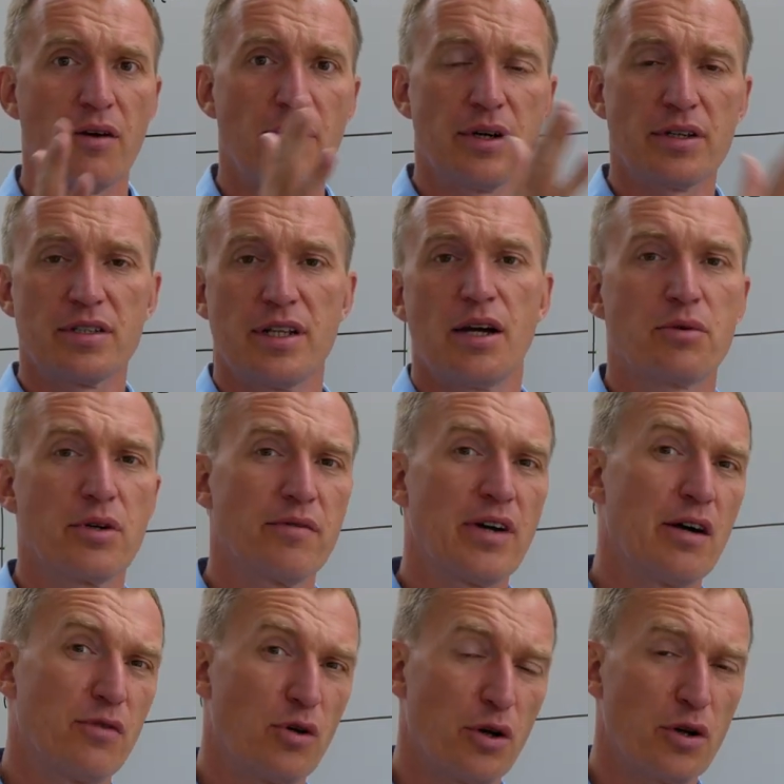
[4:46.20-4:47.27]
where's an area where
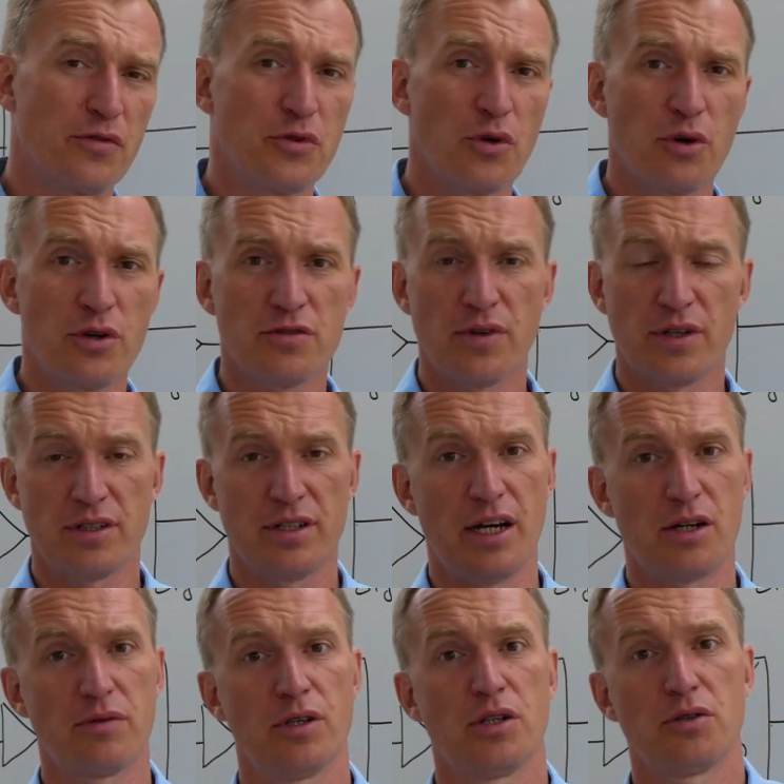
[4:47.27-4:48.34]
I have a lot of noise, where's an
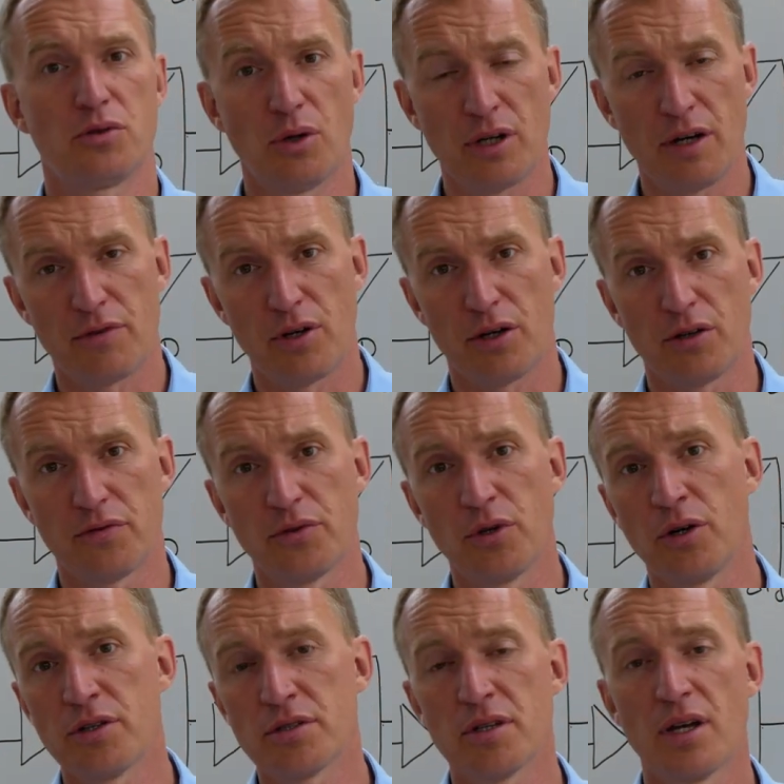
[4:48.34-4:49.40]
area that don't have a lot of
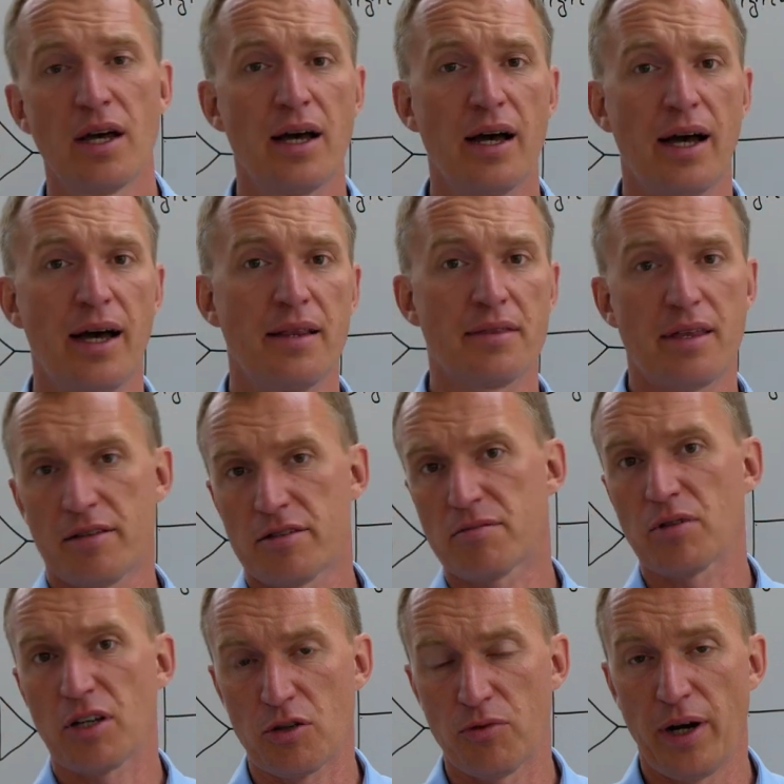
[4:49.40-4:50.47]
noise, and
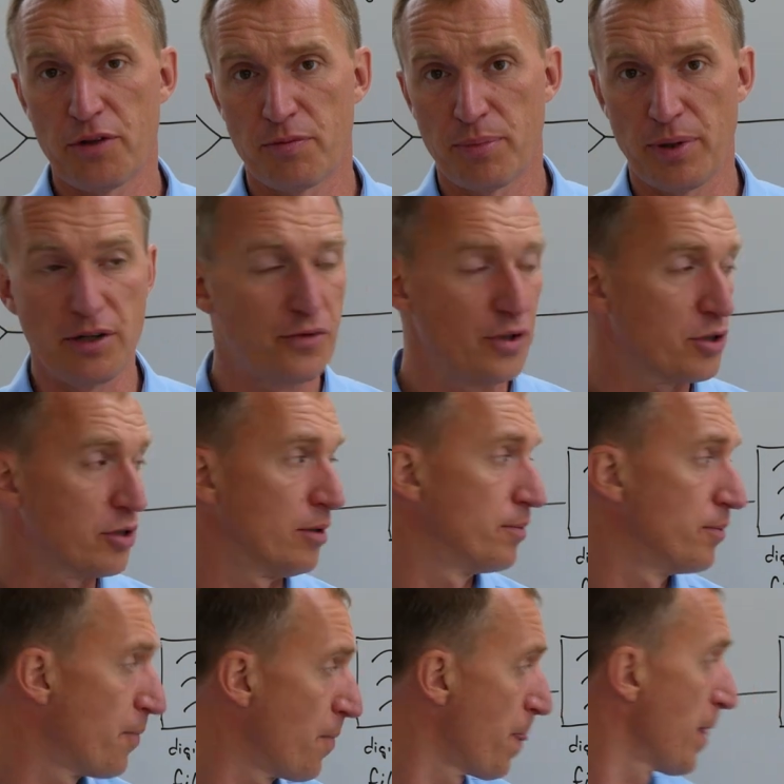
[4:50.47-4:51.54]
that's quite beneficial.
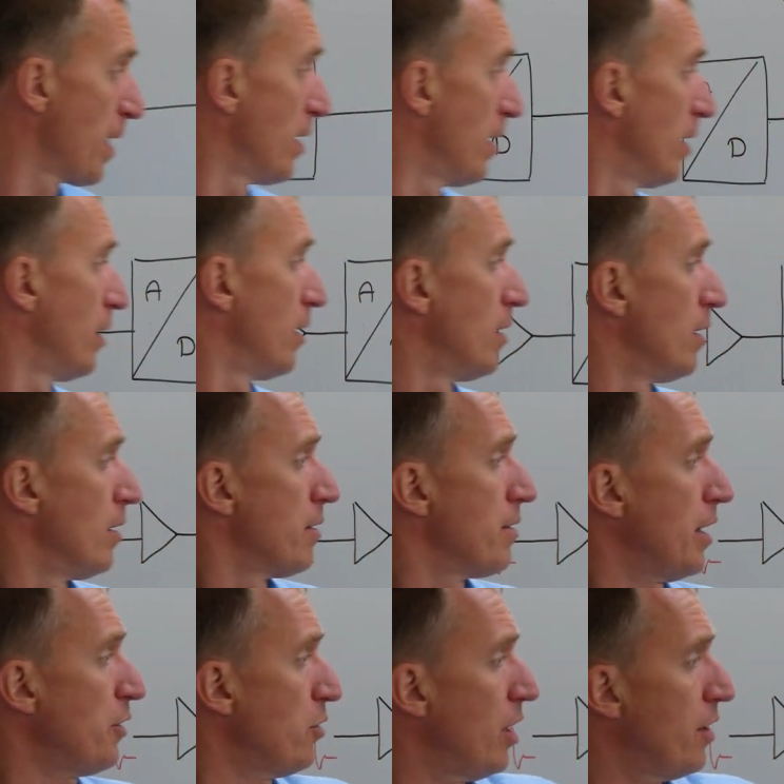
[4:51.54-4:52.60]

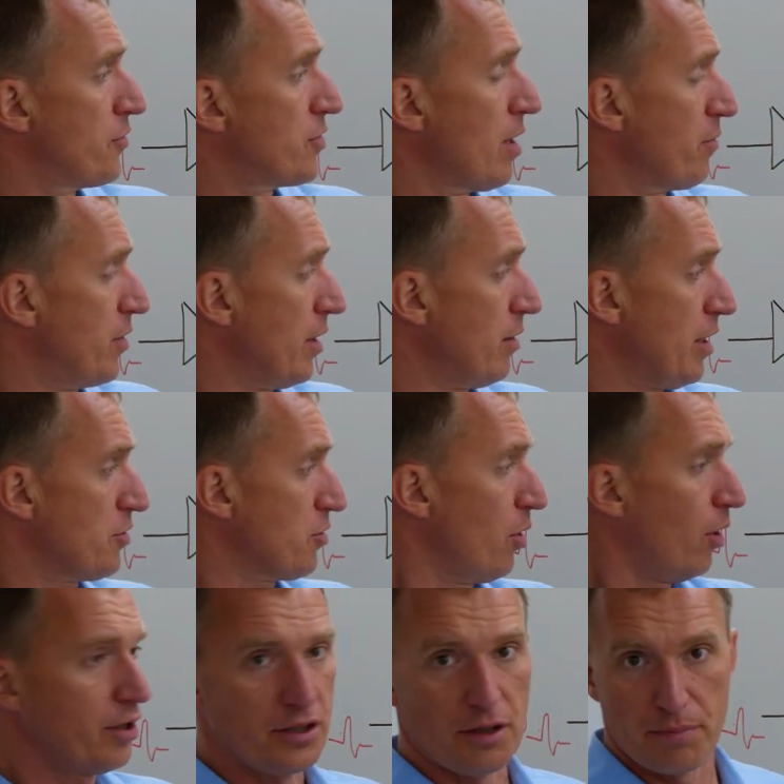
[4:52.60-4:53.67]
Then you have something, let's
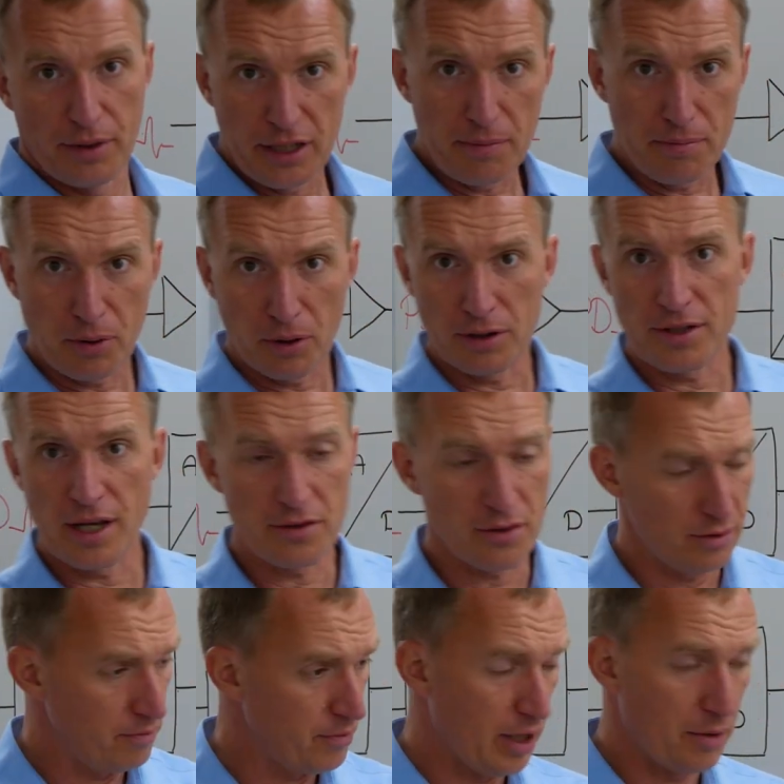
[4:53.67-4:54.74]
call it the PD
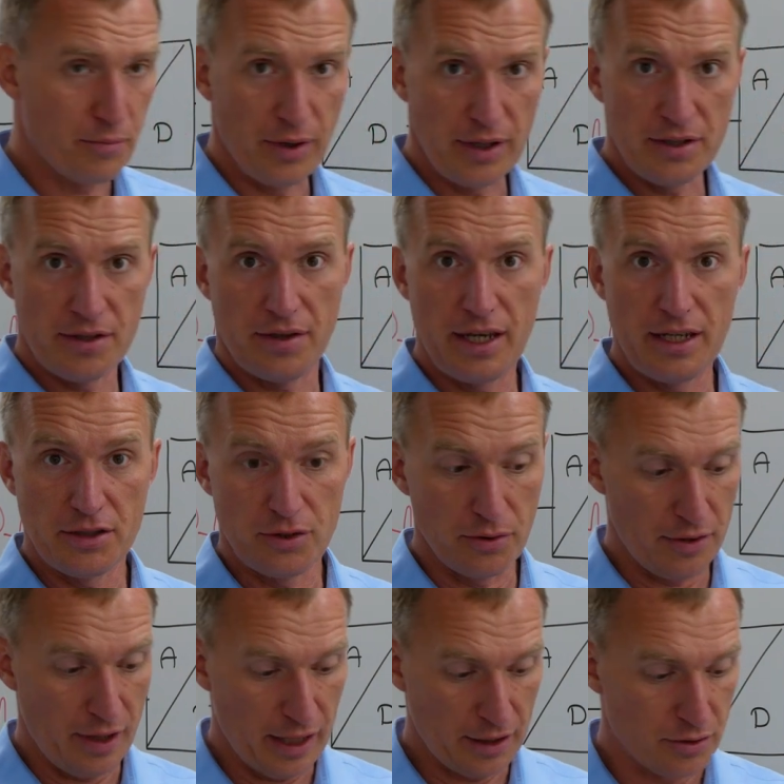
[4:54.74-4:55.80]
processor, that brings these two
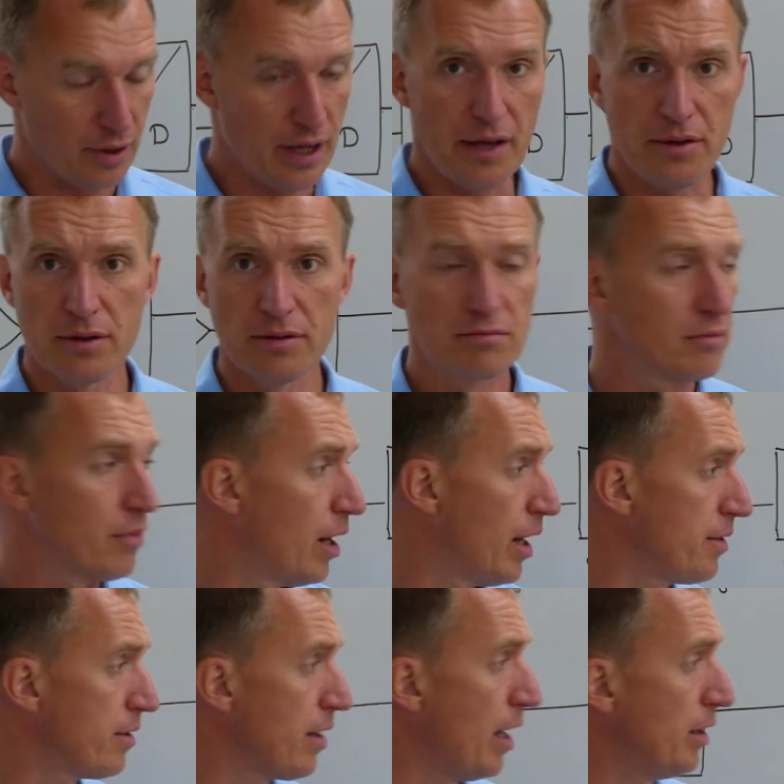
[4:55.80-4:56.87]
things together,
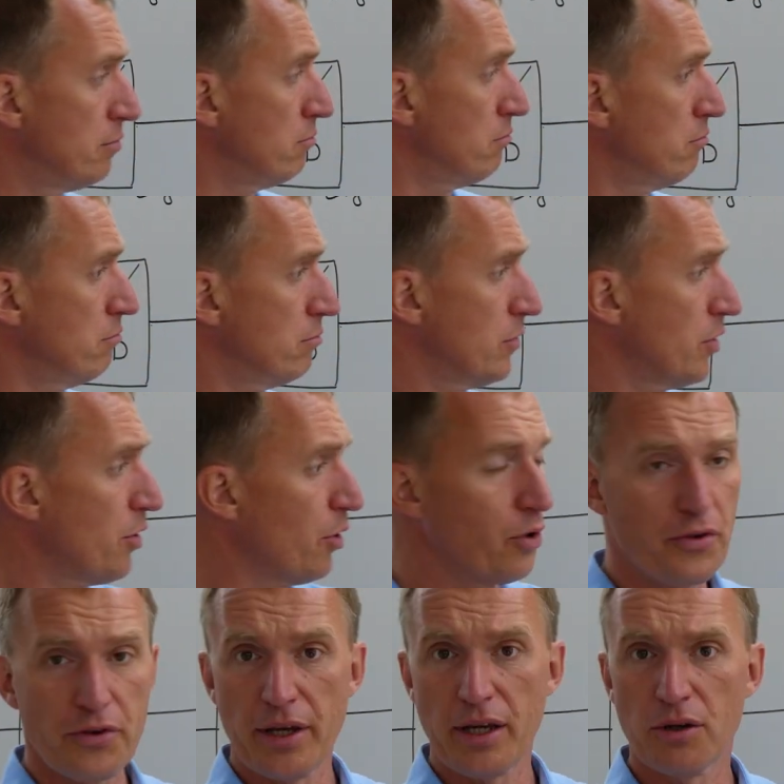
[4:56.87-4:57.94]
and then the
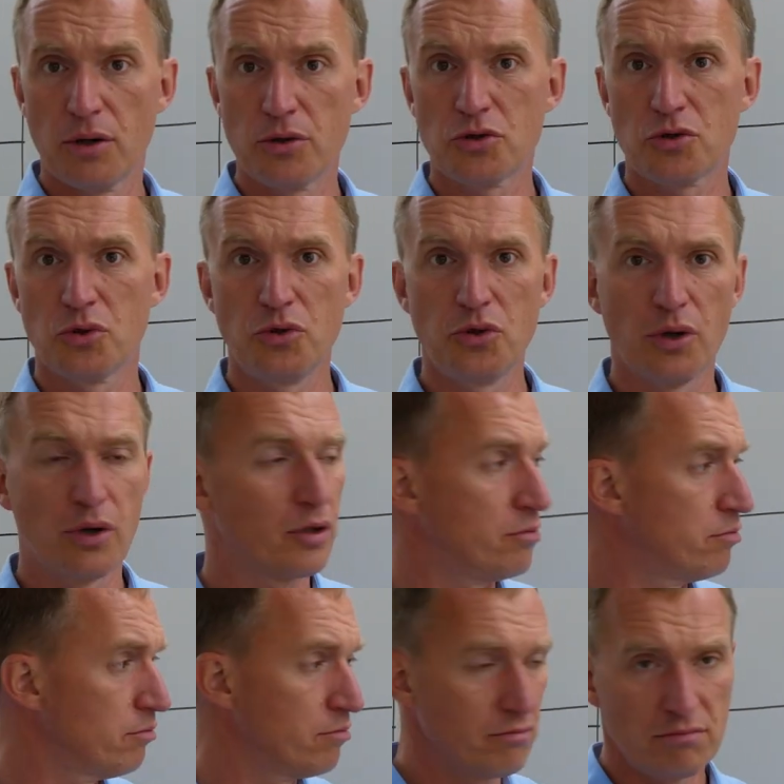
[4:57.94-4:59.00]
whole thing goes to
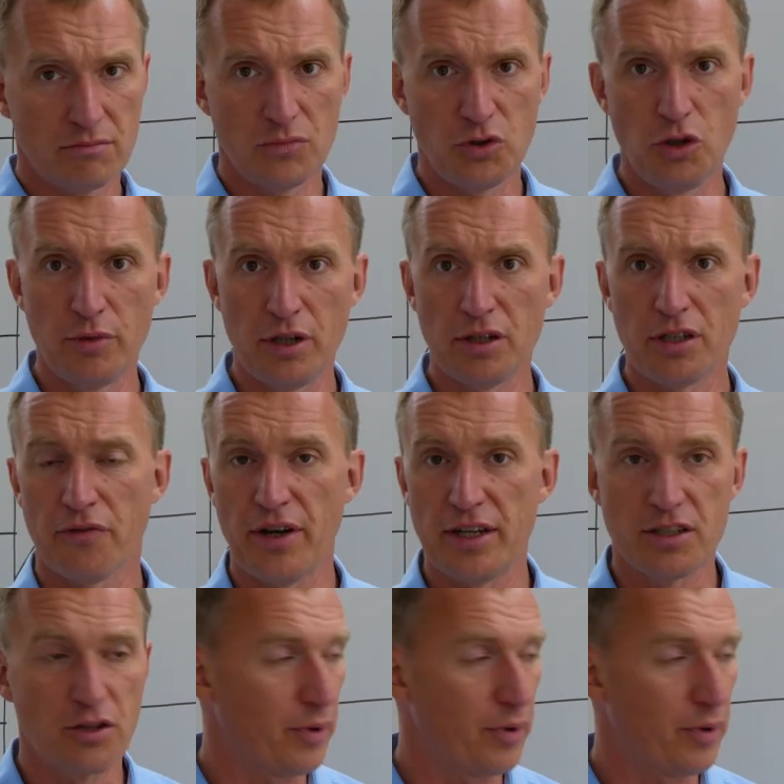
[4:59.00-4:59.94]
your human interface